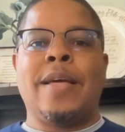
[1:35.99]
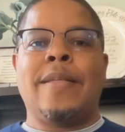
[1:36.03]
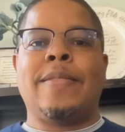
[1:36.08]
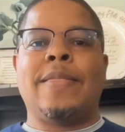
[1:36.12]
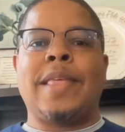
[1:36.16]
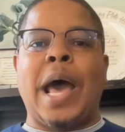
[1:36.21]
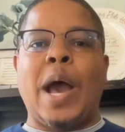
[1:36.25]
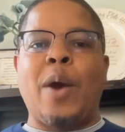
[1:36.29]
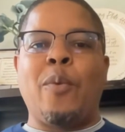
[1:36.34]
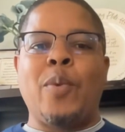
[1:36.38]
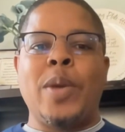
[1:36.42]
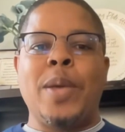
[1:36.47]

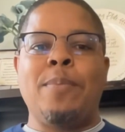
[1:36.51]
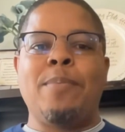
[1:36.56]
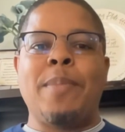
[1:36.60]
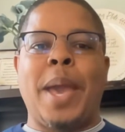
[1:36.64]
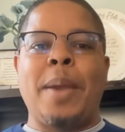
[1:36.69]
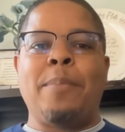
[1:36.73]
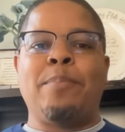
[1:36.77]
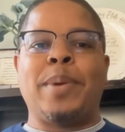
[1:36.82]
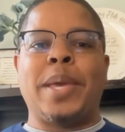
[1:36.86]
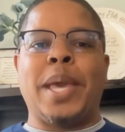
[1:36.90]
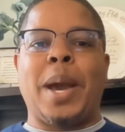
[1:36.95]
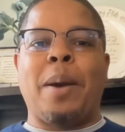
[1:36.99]
that we
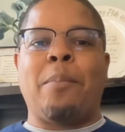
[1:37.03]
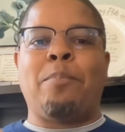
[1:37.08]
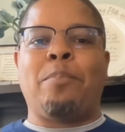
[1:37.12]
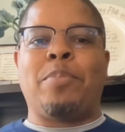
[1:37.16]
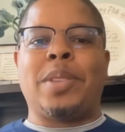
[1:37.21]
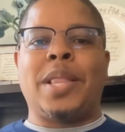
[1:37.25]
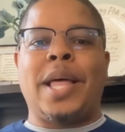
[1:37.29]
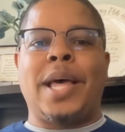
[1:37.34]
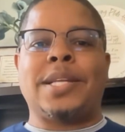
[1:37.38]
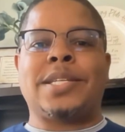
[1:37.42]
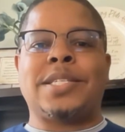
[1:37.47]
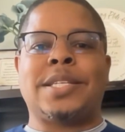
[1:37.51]
may be a
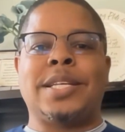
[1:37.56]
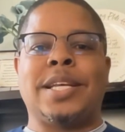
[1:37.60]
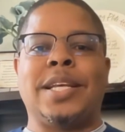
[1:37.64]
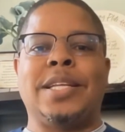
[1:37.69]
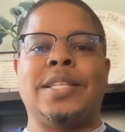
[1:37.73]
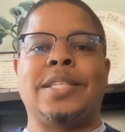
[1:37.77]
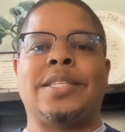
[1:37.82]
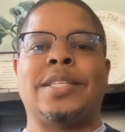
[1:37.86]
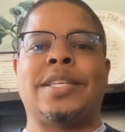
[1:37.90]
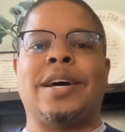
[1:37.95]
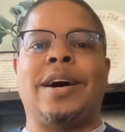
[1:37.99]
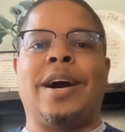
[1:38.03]

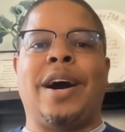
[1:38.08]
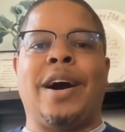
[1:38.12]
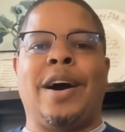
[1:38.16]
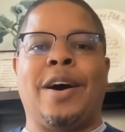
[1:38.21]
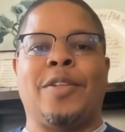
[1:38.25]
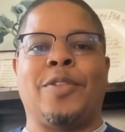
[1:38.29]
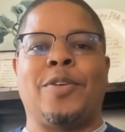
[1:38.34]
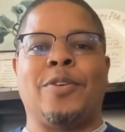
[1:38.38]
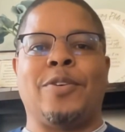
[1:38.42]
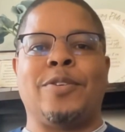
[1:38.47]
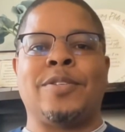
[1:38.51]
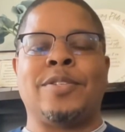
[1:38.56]
blessing to
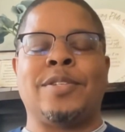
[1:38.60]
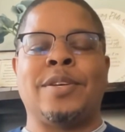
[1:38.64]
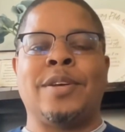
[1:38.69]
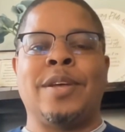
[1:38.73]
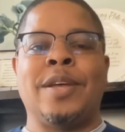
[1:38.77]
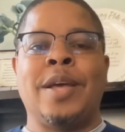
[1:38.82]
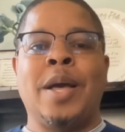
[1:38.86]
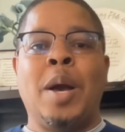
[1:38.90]
others.